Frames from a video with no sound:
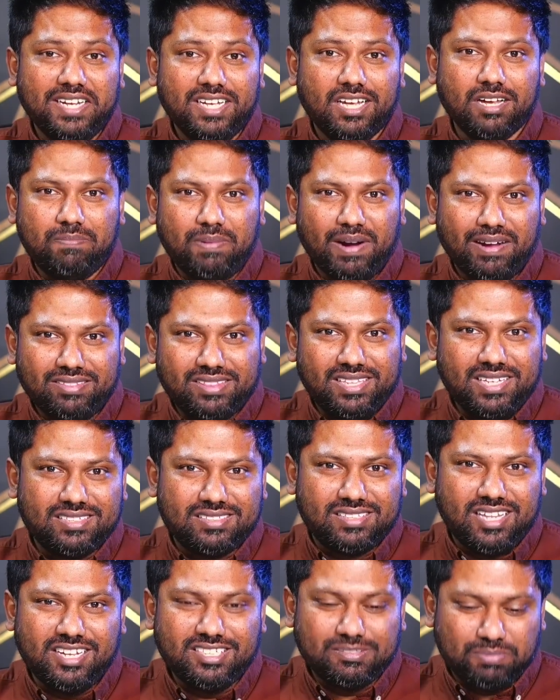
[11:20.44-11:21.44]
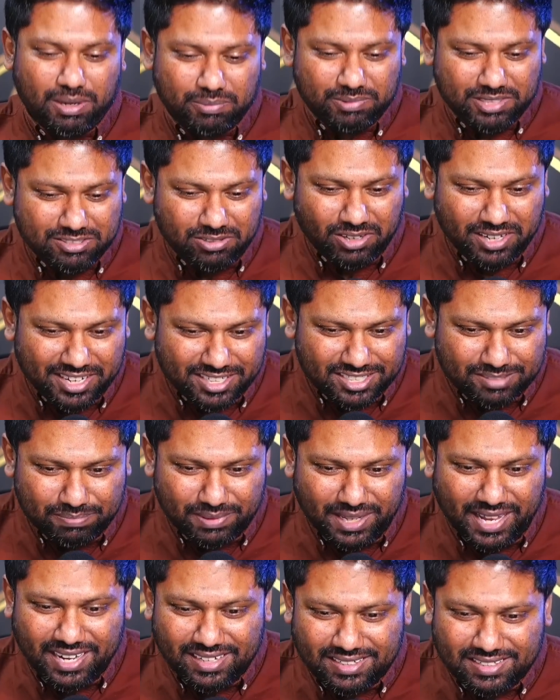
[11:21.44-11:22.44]
about these things, but I'm just trying to
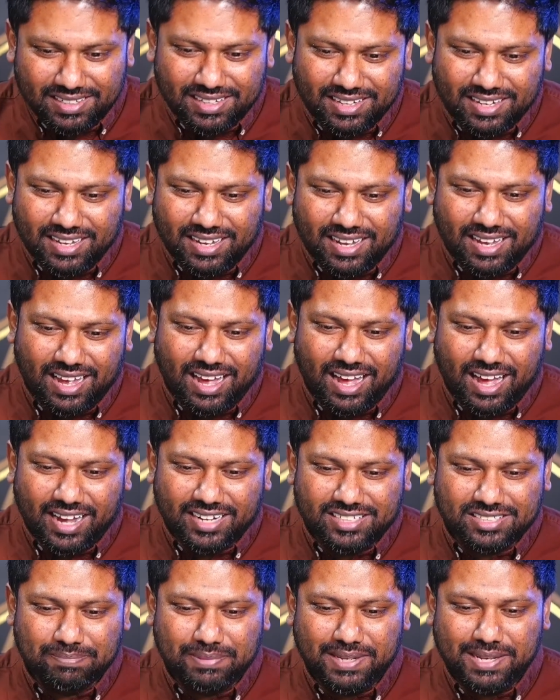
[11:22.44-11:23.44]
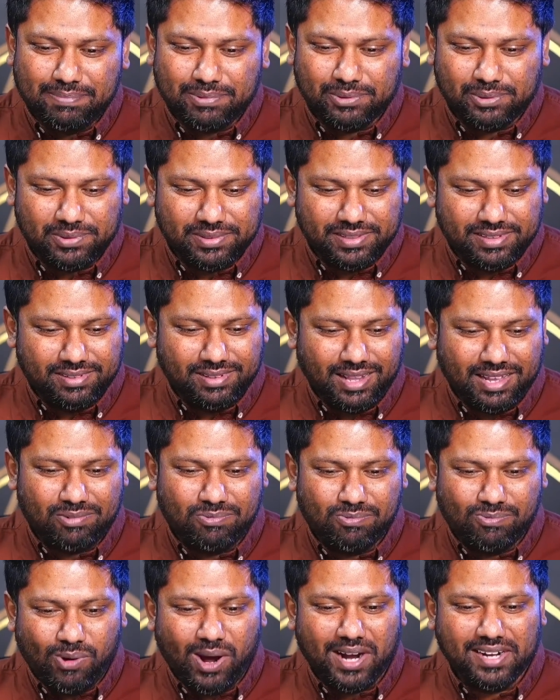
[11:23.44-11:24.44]
explain to people like
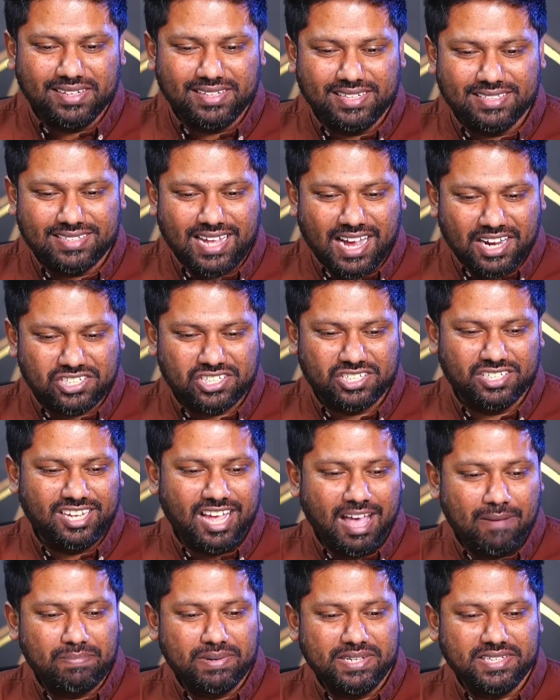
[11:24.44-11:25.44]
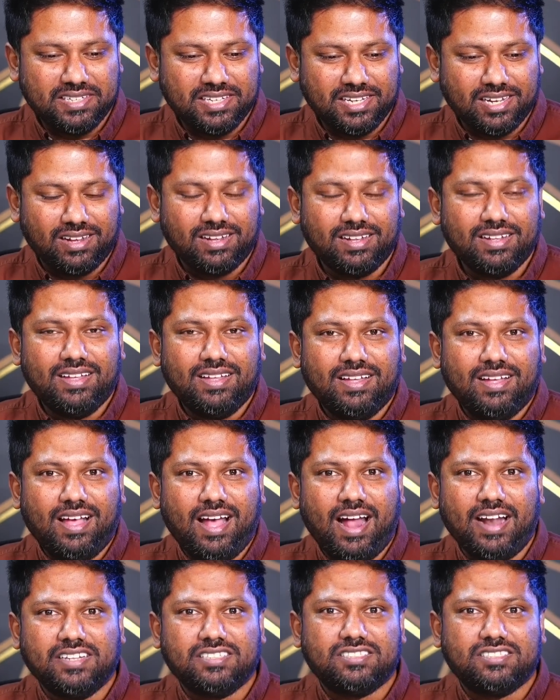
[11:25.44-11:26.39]
what is actually happening here. And it's